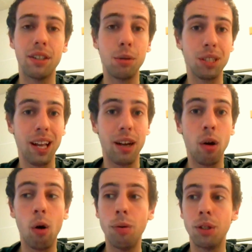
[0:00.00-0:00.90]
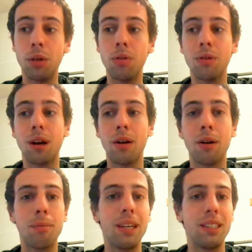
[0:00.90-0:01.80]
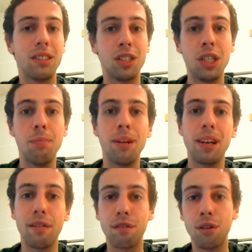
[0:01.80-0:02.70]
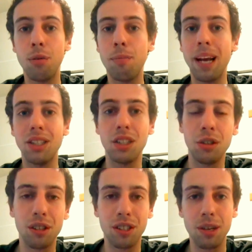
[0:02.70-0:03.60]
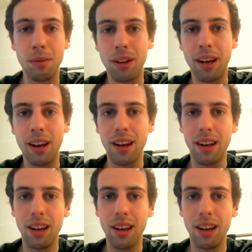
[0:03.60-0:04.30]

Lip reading: She was like, oh, we should go to a karaoke place. It's cheap and they have, you know, benches. You can sleep on that.